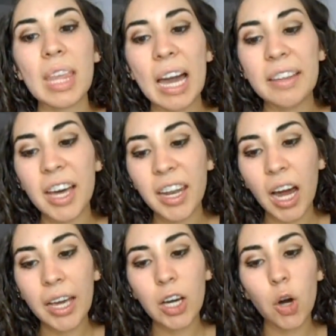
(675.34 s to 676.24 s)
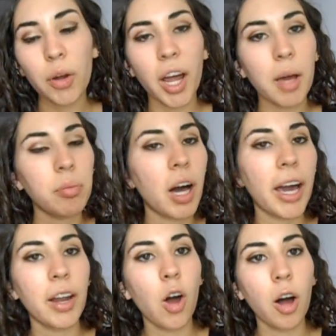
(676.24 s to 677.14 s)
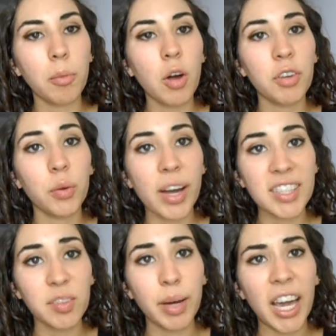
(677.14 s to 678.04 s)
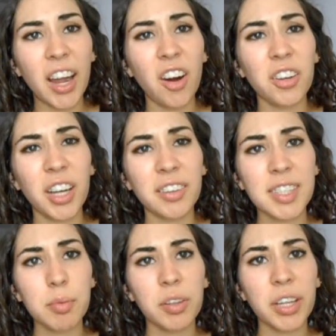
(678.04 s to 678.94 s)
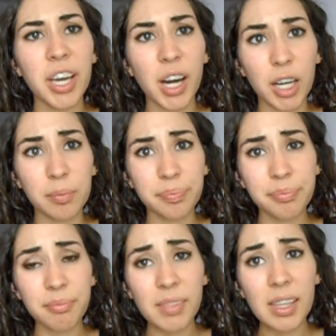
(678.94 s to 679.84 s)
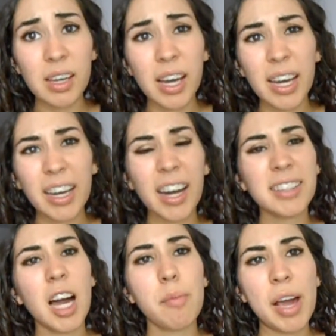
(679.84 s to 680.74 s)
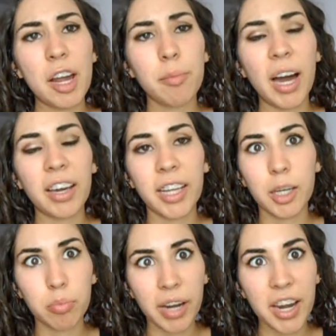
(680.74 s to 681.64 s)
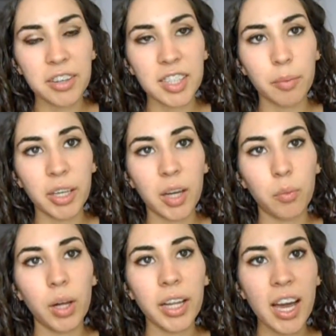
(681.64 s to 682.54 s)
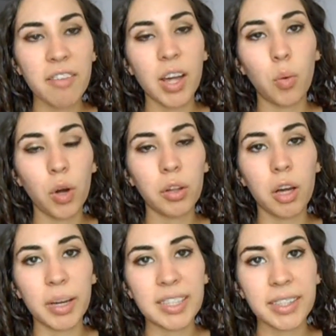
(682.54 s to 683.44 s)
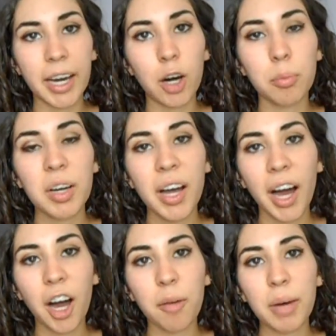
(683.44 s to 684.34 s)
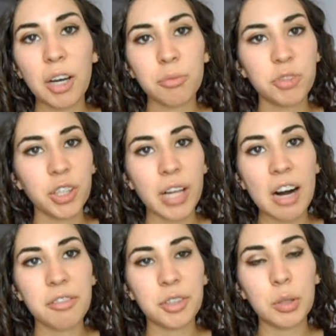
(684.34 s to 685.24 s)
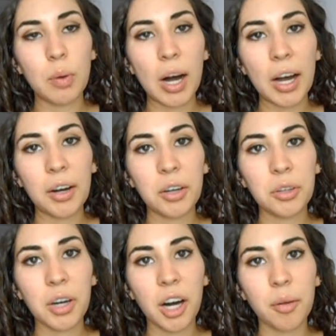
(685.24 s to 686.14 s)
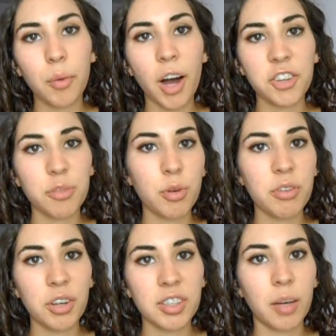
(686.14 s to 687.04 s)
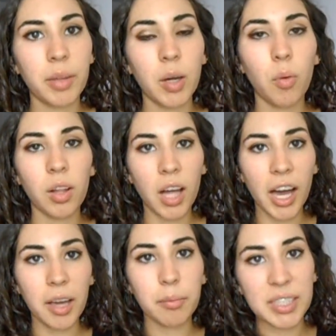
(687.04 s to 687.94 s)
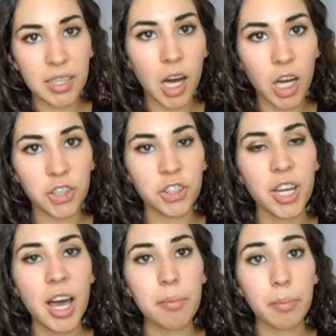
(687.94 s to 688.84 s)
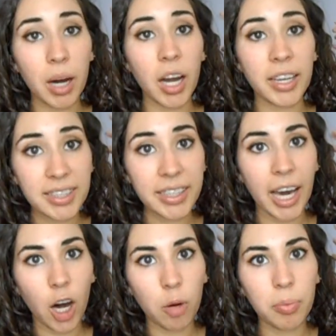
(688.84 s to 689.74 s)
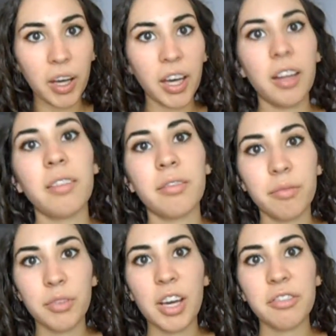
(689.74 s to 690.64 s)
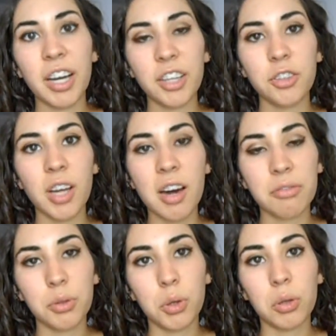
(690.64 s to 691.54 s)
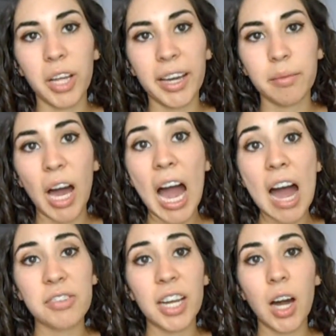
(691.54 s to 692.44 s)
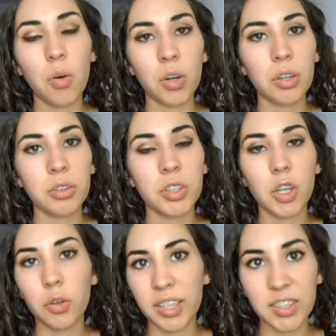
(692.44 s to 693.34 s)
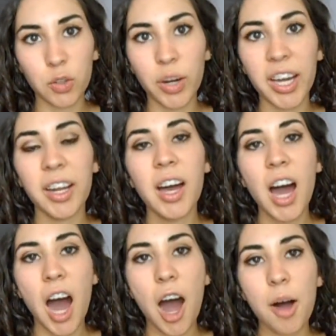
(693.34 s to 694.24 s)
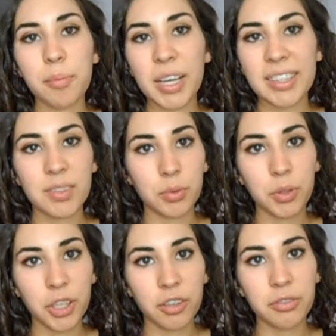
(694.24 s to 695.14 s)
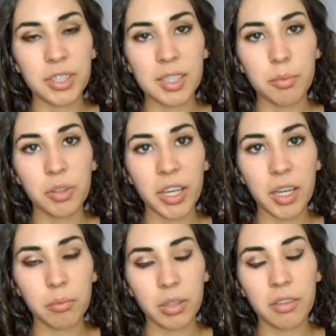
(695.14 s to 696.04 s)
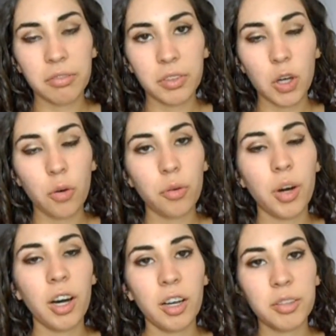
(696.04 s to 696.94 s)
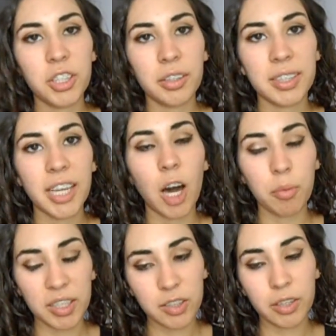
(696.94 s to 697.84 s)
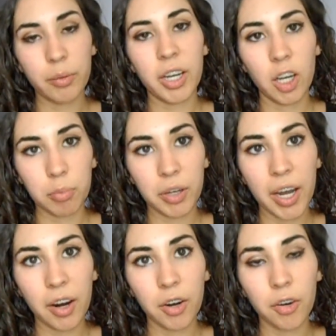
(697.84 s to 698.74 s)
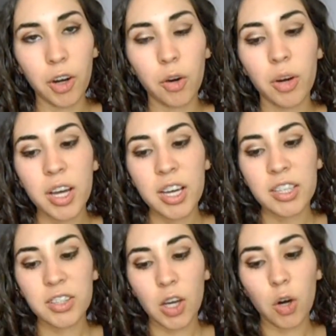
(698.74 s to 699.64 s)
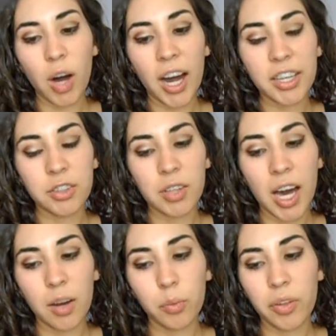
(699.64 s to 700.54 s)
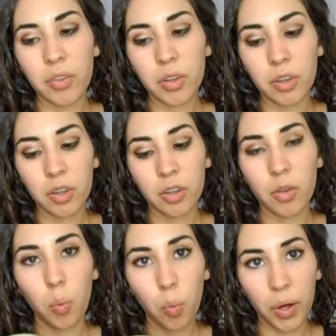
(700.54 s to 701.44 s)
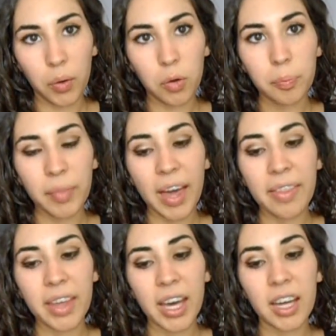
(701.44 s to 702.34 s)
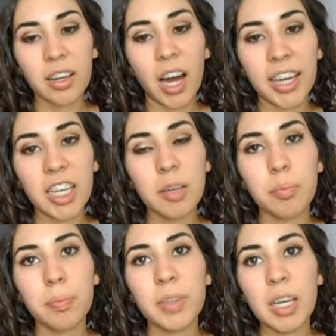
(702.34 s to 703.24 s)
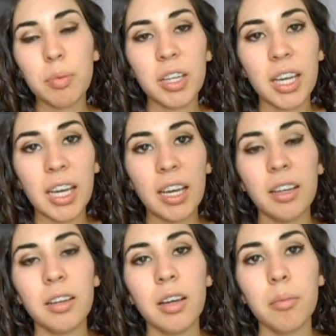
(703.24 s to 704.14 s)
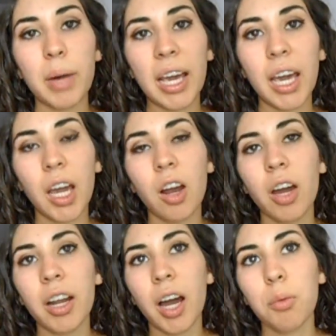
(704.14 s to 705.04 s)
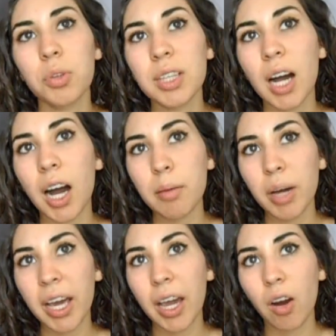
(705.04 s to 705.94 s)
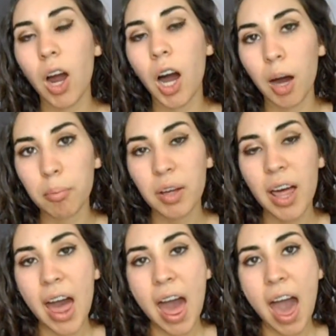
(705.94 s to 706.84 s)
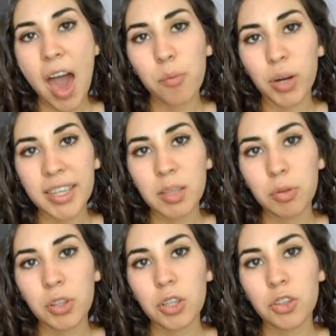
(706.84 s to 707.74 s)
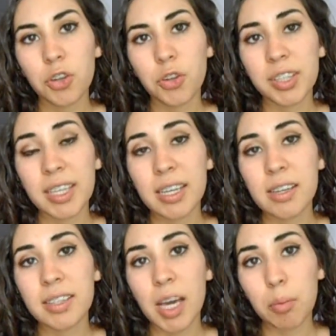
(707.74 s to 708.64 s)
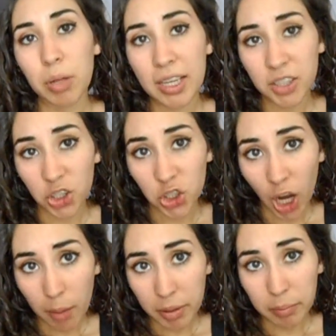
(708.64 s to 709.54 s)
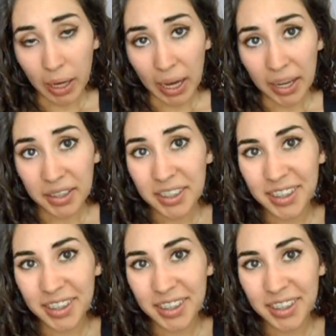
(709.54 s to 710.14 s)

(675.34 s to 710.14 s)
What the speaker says: And then I go and I apply it over the rest of my hair, and then I'll typically kind of tie my hair back in like a braid or something. And while I have that oil on my scalp, I'll chill out for a while, watch a movie or something while I massage my scalp. And if I can do that for like a half an hour or so, it's great. It's really good for stimulating blood flow to your scalp, and it's a great way to help your hair grow. So I do that with the oil, and then I keep it in my hair, and I will tie my hair up. And what I typically use to do this is a plastic shopping bag